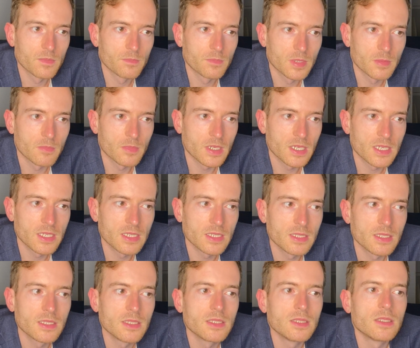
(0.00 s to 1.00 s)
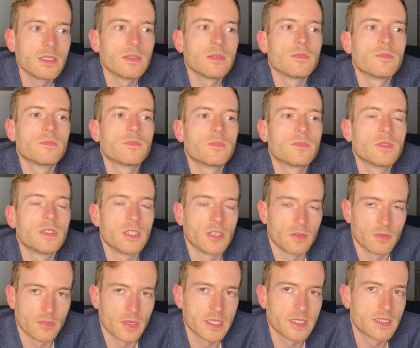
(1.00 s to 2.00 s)
But my, you
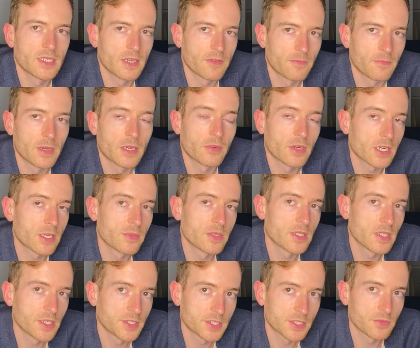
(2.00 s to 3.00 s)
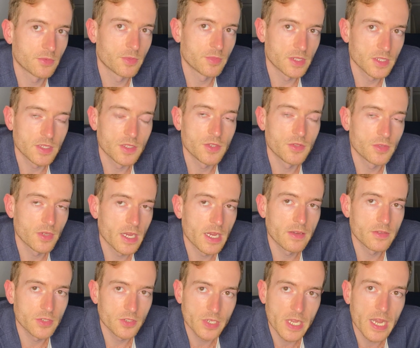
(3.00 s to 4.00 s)
know, my def my recommendation would be you
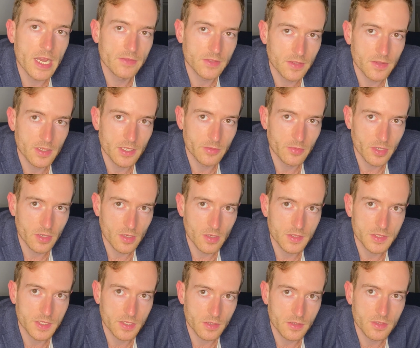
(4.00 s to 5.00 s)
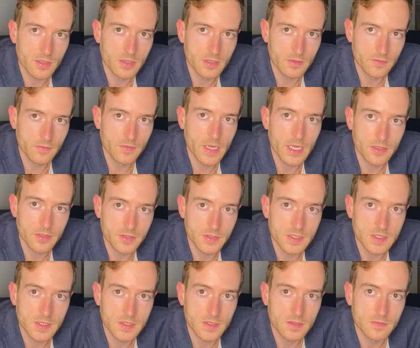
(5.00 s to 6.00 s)
have you have to think about alternative value
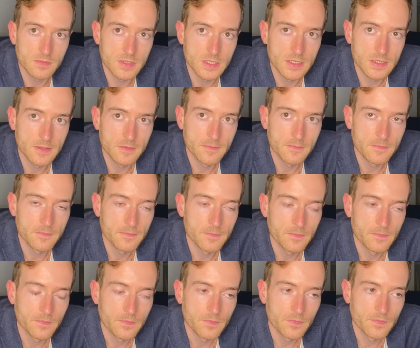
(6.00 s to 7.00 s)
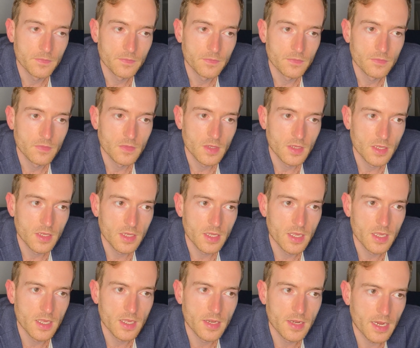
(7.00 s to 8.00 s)
systems.
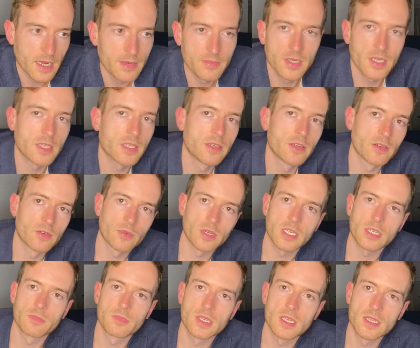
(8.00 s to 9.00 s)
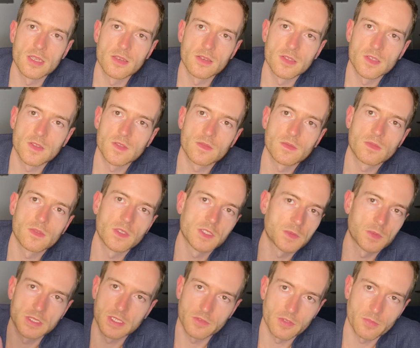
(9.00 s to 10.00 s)
And I'm not here to recommend a
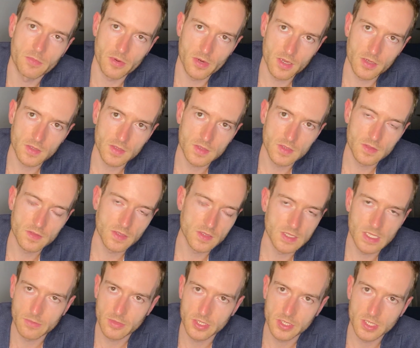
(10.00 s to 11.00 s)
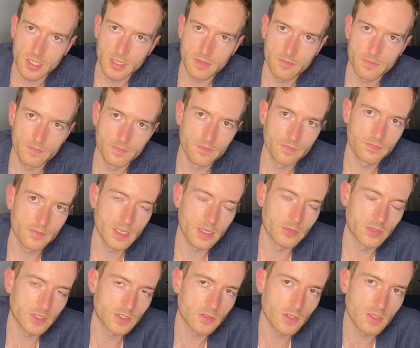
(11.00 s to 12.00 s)
specific product. That's not my job.
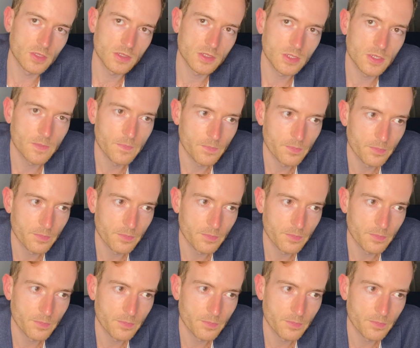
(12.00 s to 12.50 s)
I'm an astrologer.